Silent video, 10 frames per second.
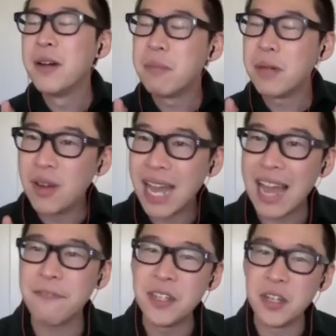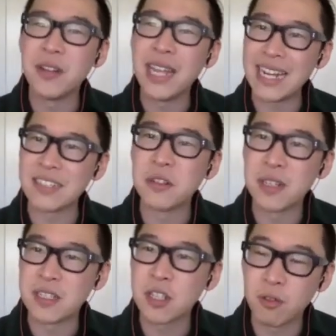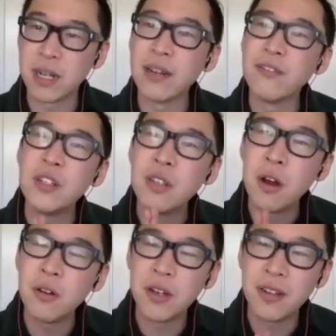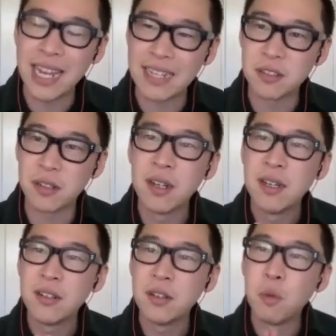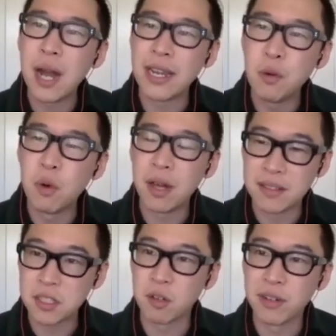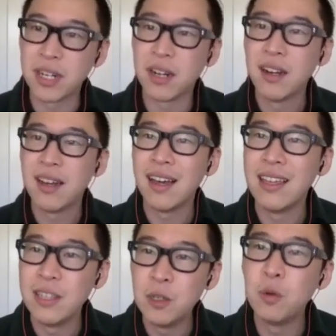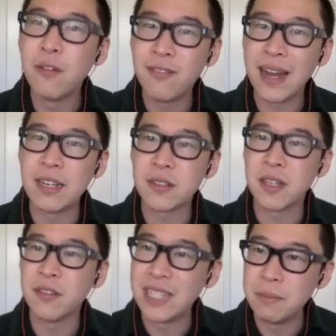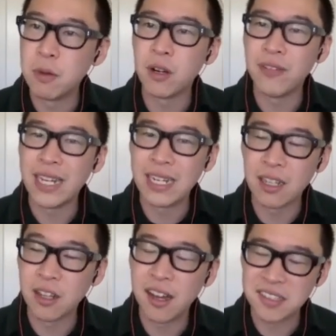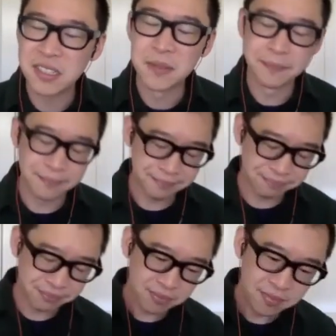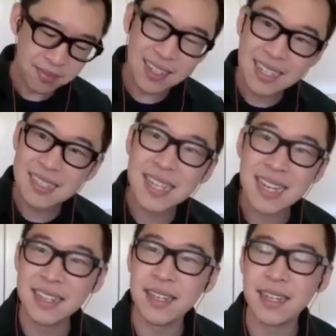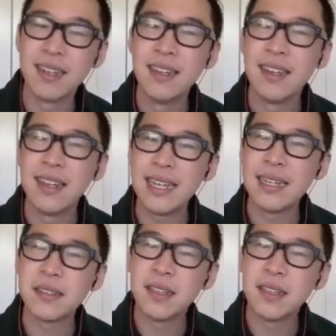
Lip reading: But you have to know the answer to this career. If you don't know the answer to why you want this career, you will find yourself demotivated and lost. The second thing is,